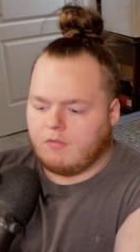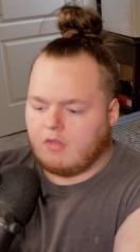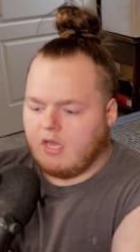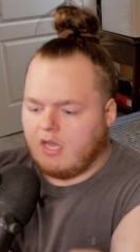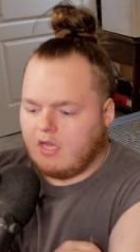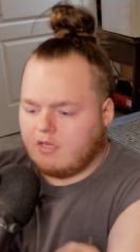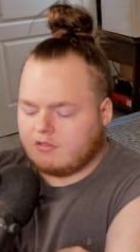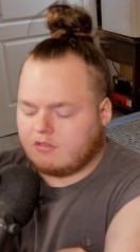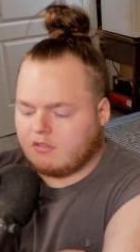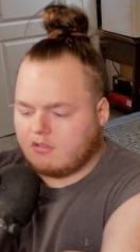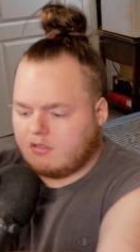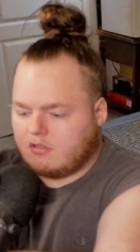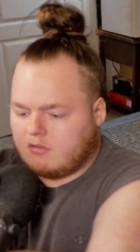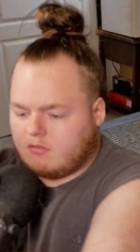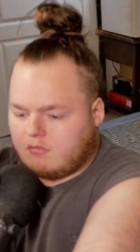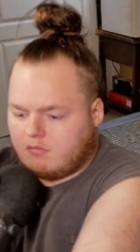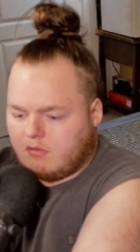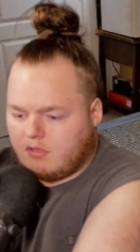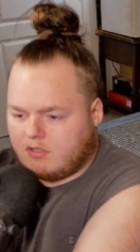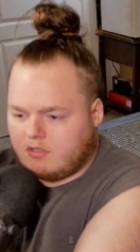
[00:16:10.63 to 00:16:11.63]
Yeah. So
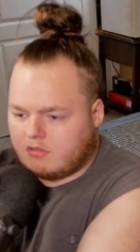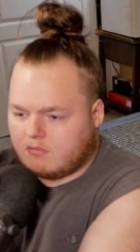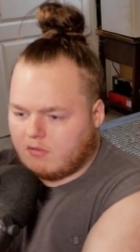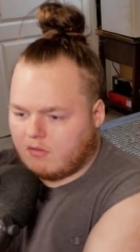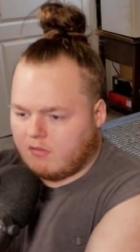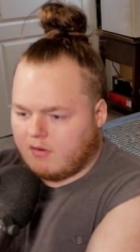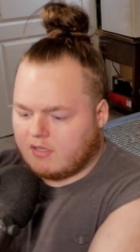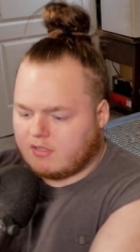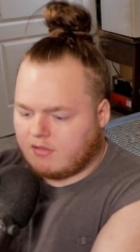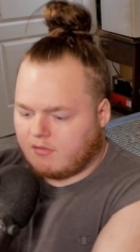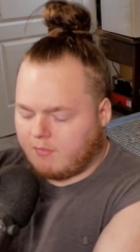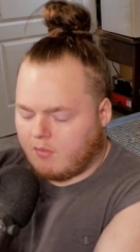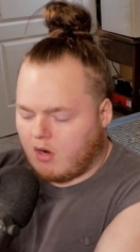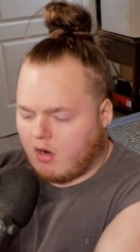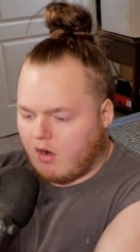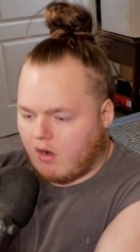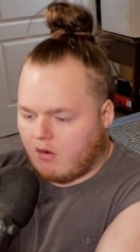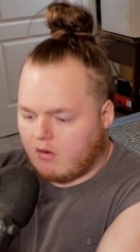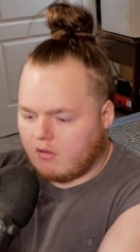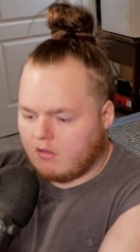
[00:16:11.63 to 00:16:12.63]
this is this is where the rest of them
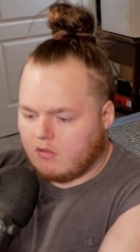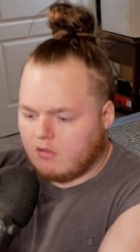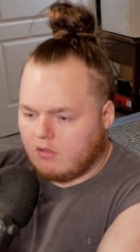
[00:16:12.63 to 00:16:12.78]
are.